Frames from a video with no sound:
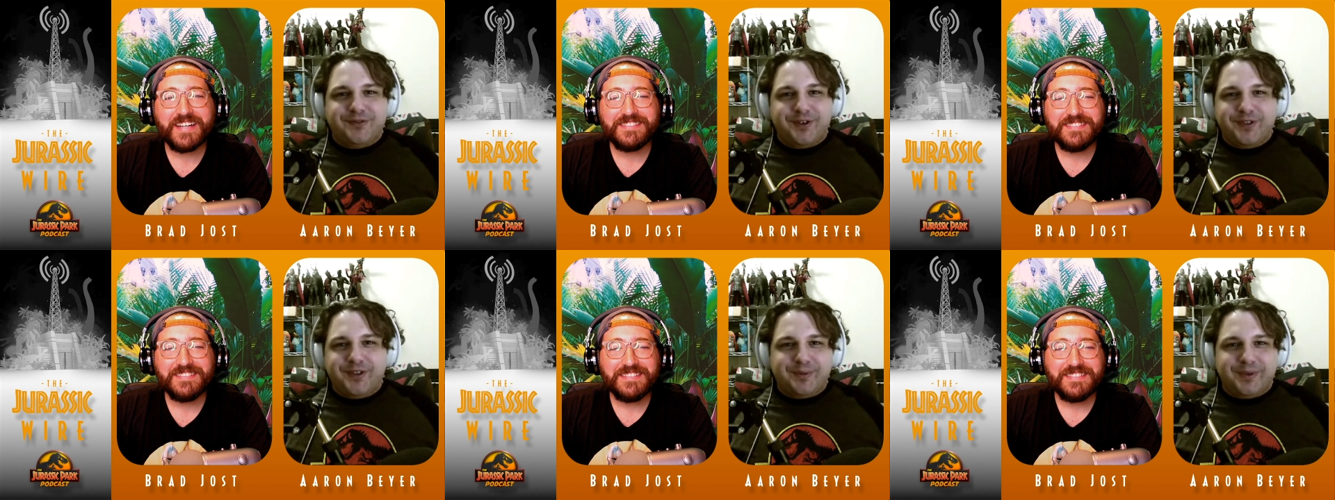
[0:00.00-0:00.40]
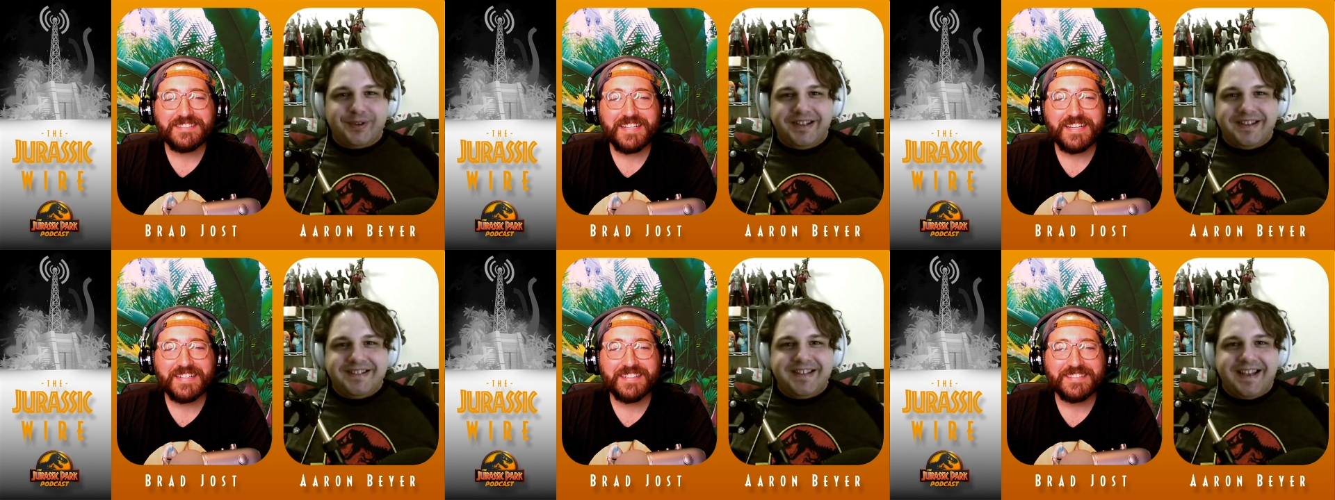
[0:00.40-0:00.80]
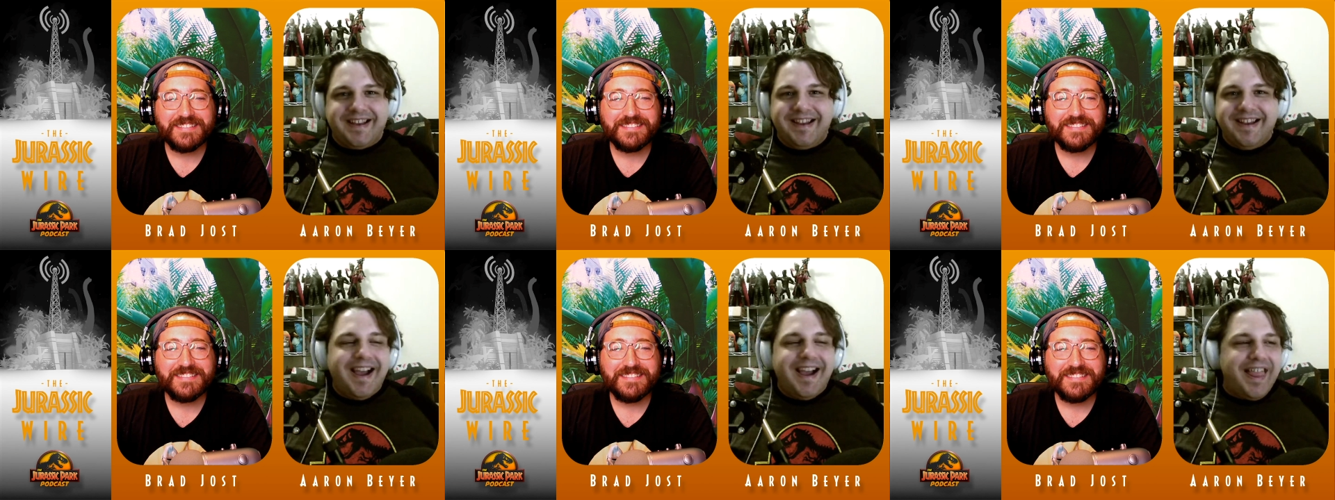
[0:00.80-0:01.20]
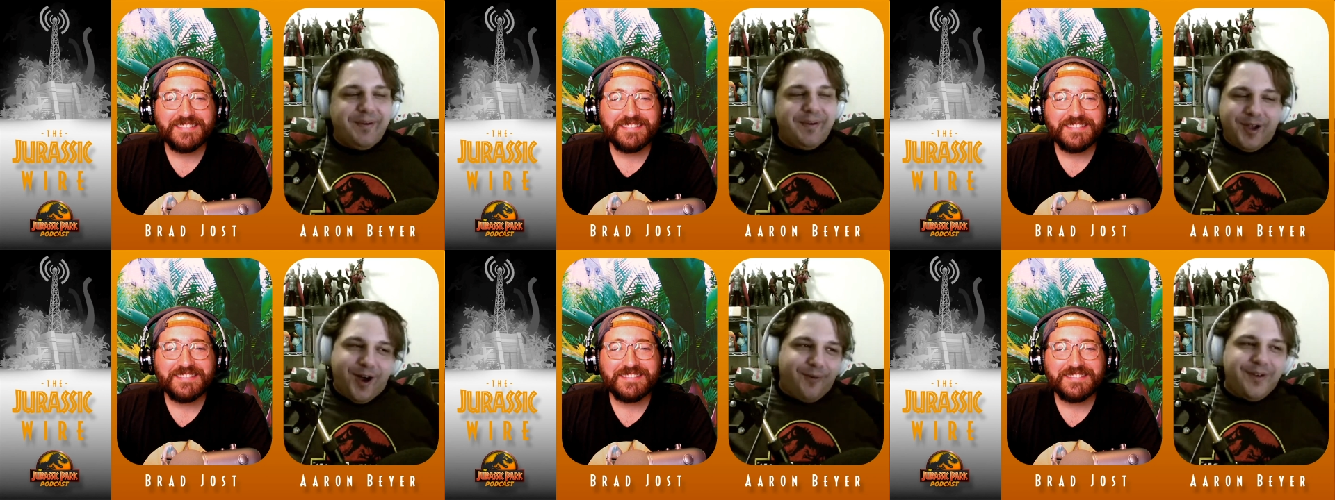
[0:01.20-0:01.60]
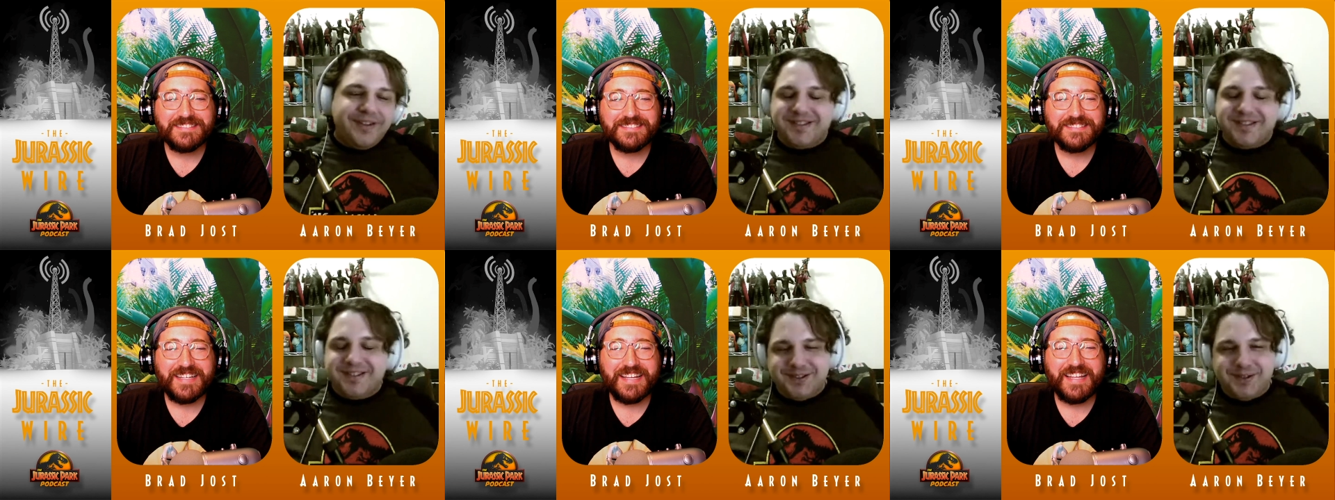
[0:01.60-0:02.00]
Speaker 1: for the, the release yeah. date, and then we all
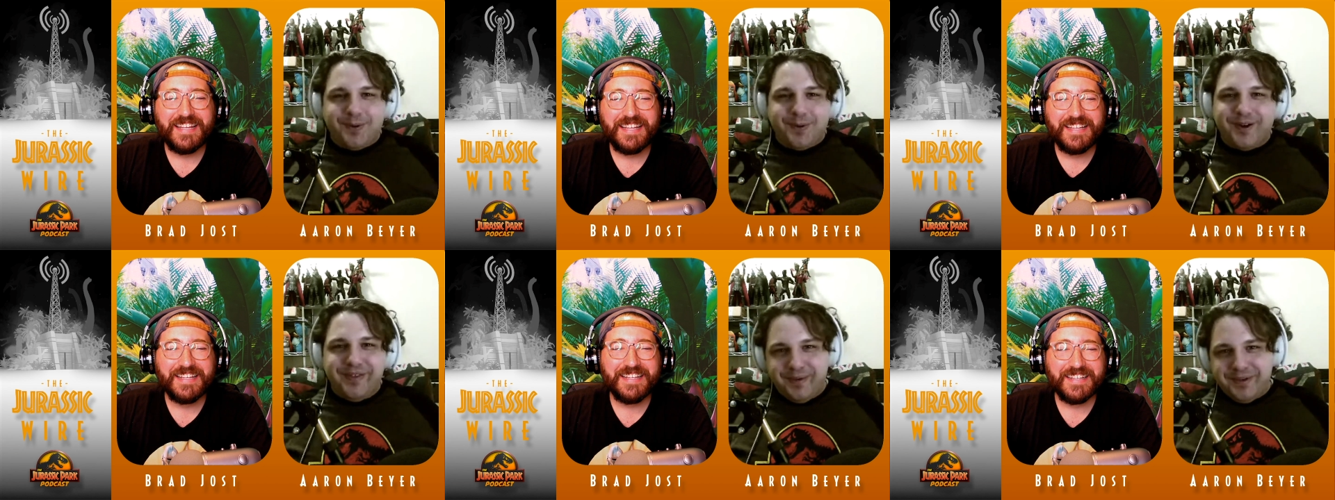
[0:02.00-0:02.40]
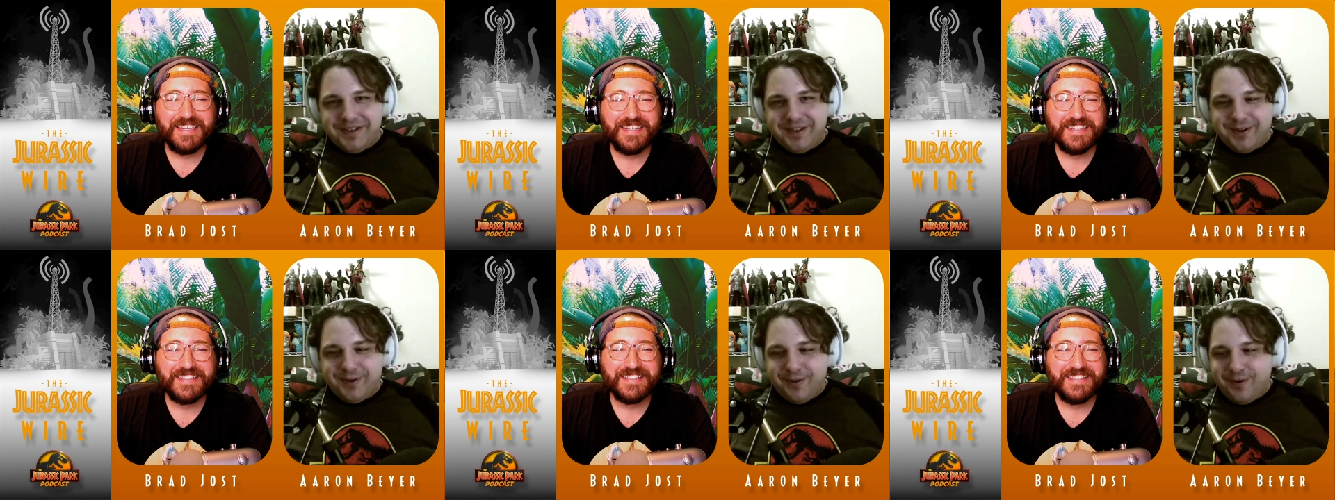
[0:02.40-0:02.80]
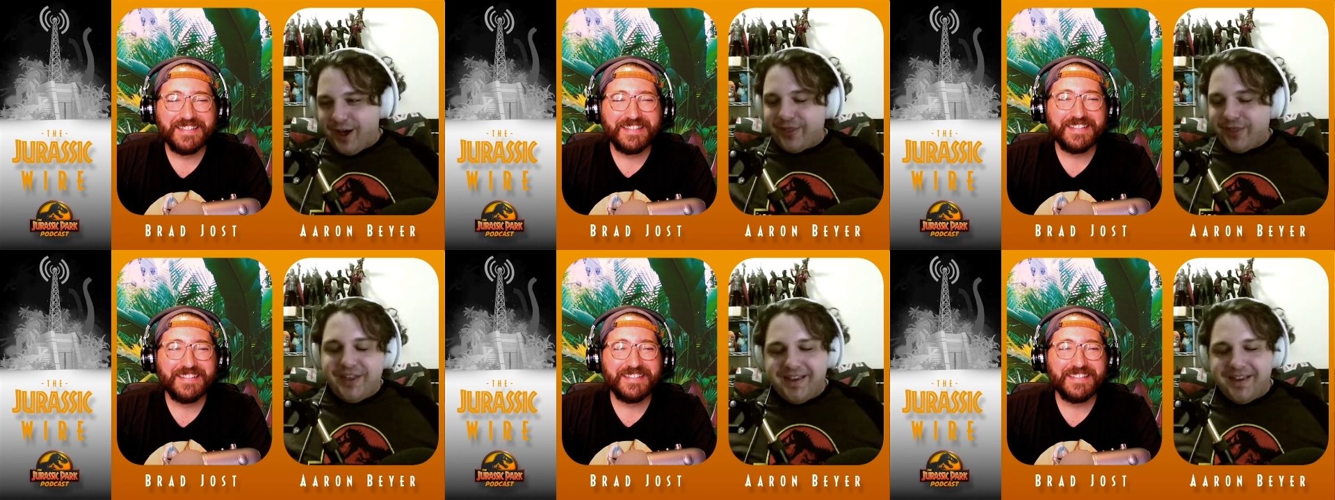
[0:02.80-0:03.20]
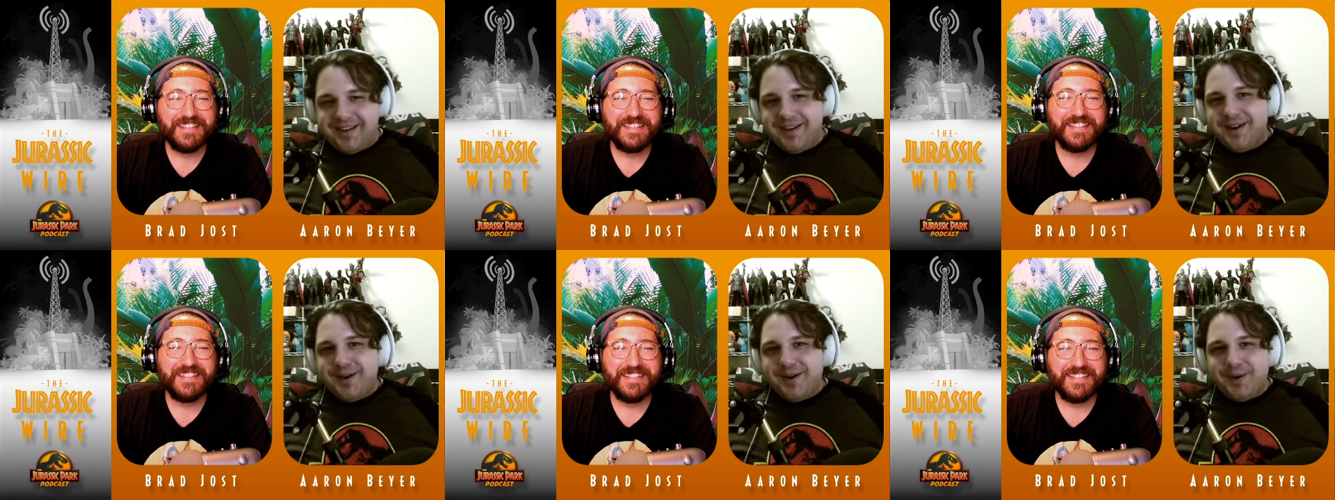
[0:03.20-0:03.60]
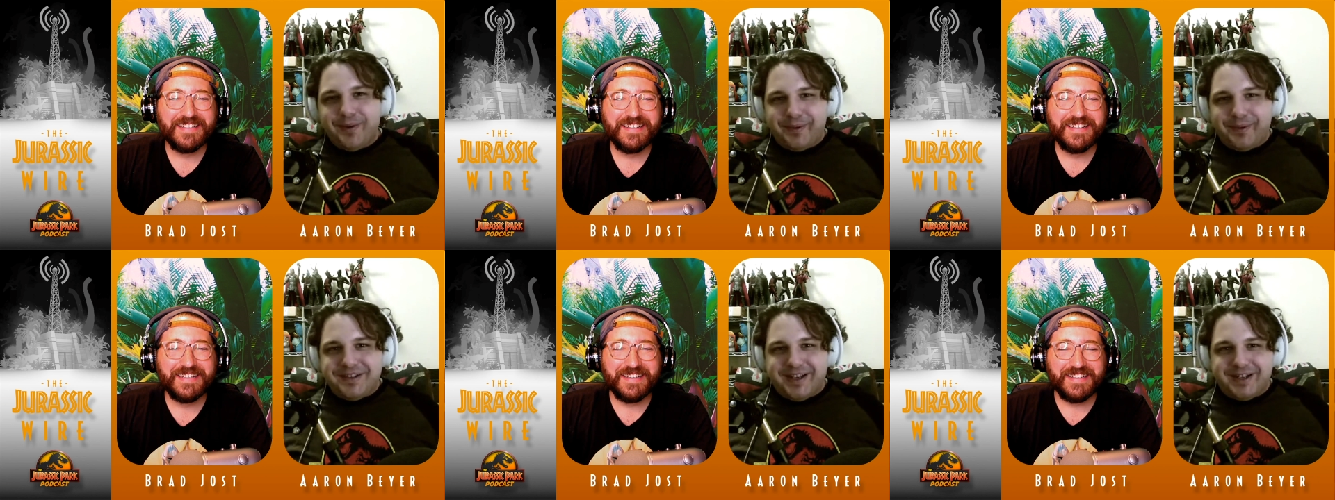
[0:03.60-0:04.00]
went to the store and there was either nothing or
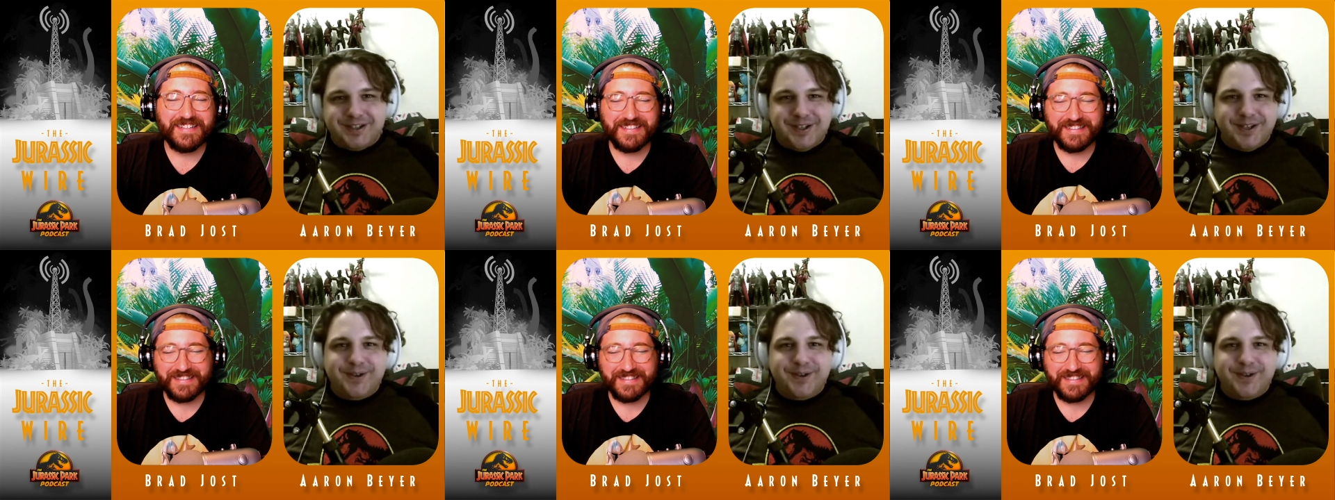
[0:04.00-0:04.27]
there was like